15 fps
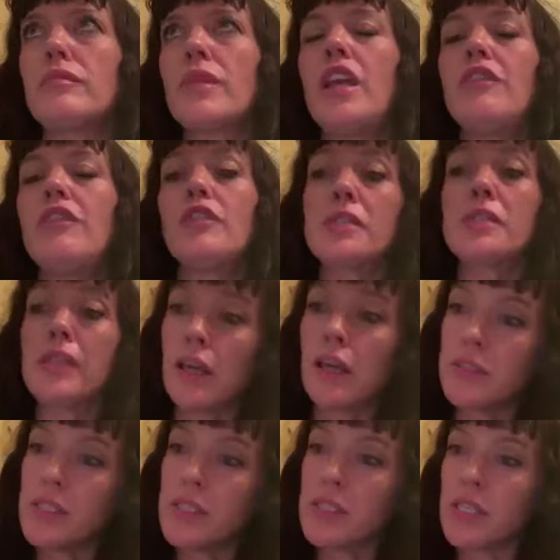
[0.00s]
if your
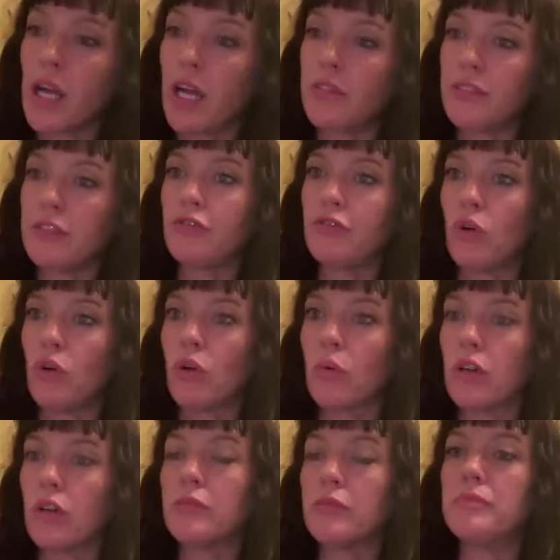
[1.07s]
saddle is diving
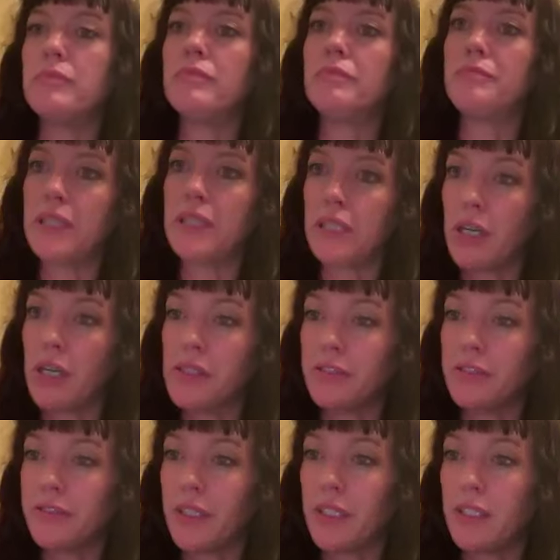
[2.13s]
forward because
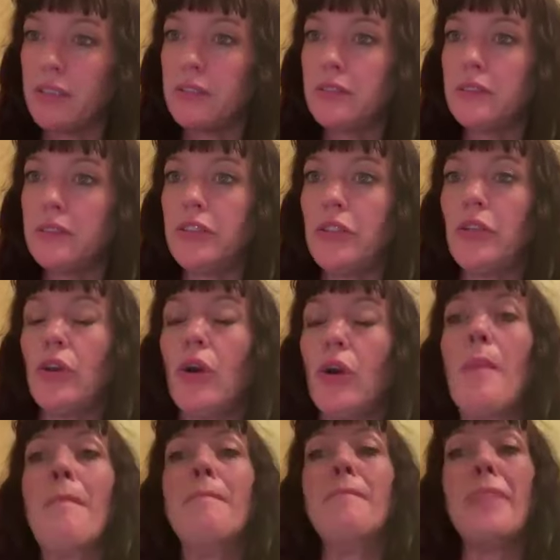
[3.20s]
of it,
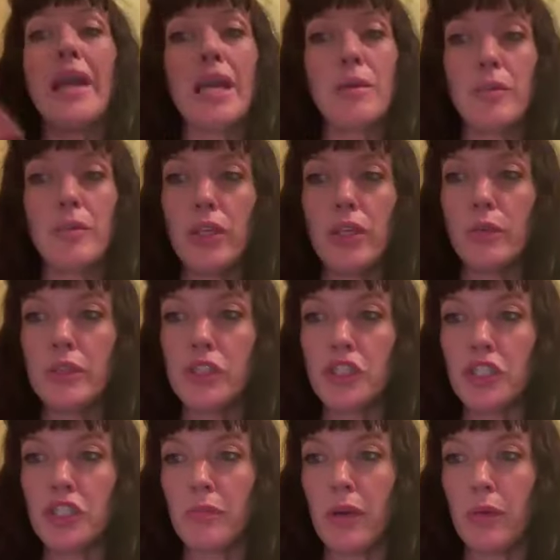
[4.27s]
maybe you would
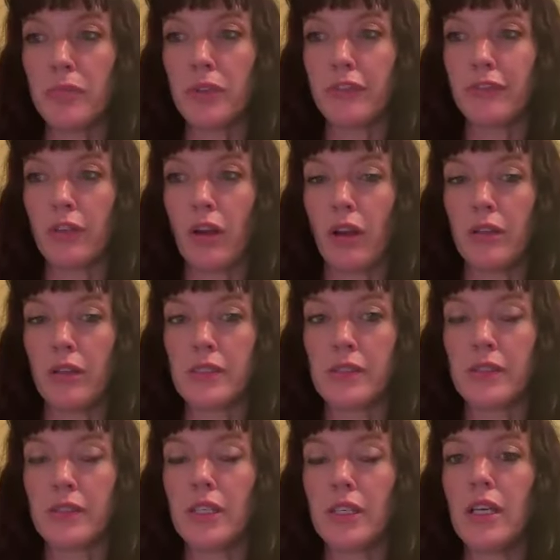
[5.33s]
shim up the front,
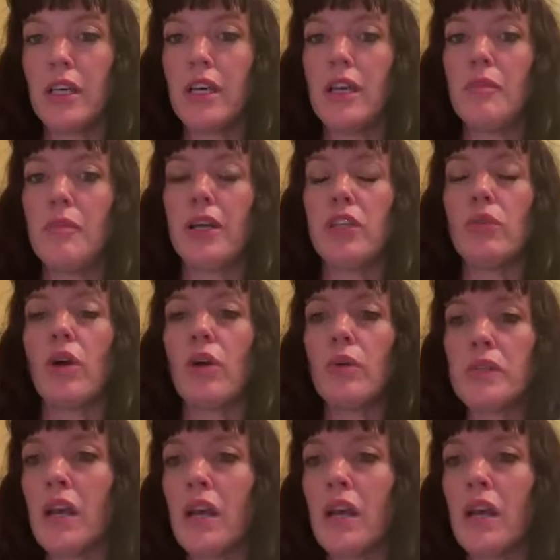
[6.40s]
but you always